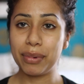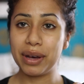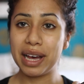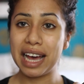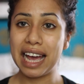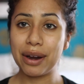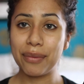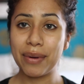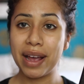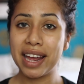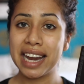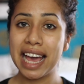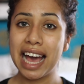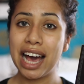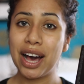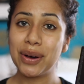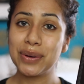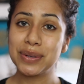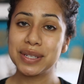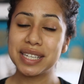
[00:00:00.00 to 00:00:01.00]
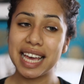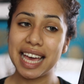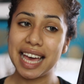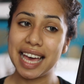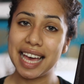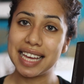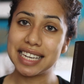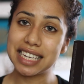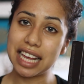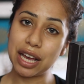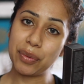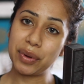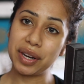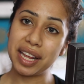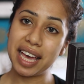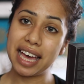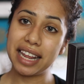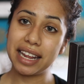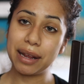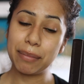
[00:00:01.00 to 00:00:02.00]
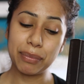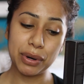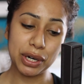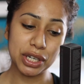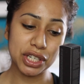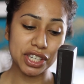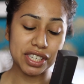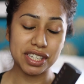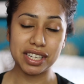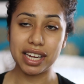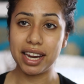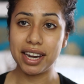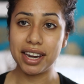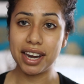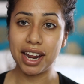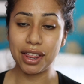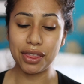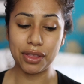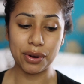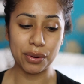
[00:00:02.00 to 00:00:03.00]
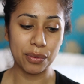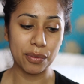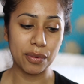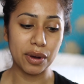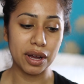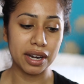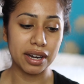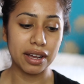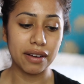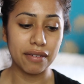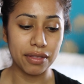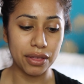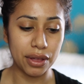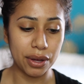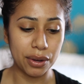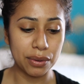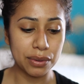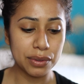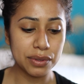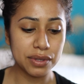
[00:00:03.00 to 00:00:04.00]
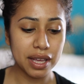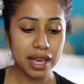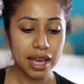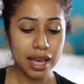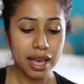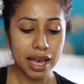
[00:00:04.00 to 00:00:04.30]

but I ran out and I went ahead and purchased another one of those.